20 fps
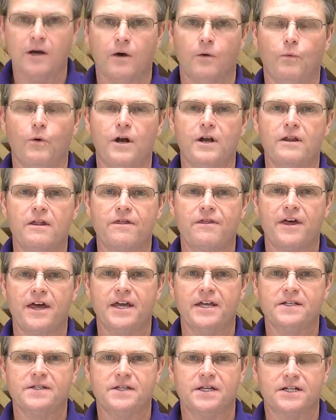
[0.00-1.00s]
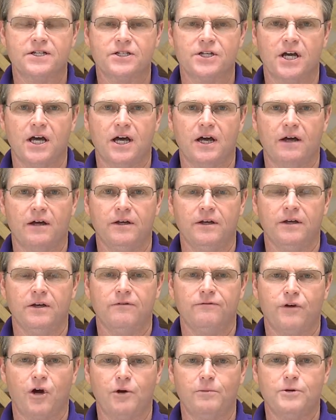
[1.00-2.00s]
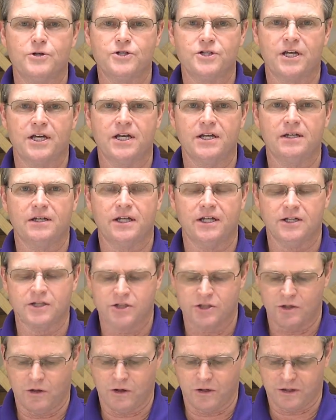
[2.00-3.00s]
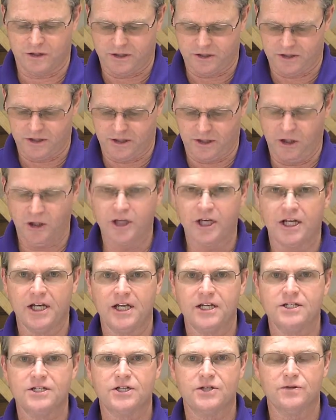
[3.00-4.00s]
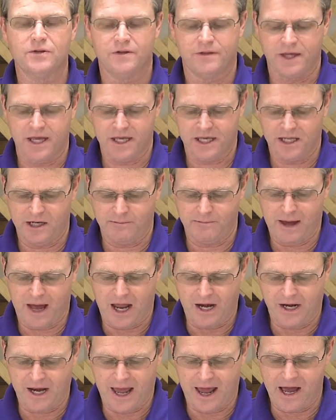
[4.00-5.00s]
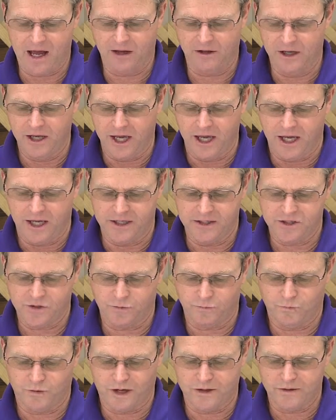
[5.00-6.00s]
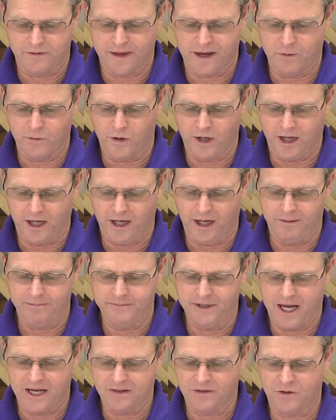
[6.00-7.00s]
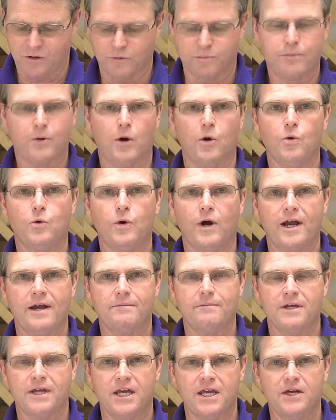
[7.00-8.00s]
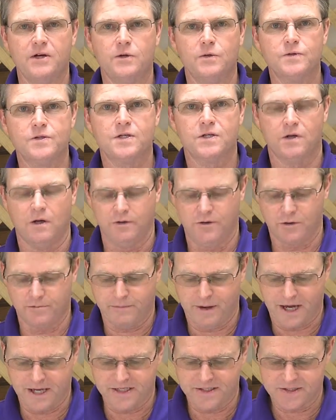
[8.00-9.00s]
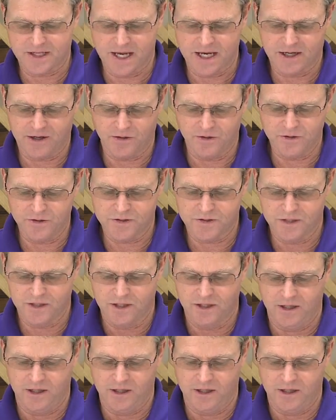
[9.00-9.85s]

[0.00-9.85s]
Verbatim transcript: One of the things that uh, farmers can, can start uh, looking into and thinking about now is to whether they want to update their program yields on their base acres.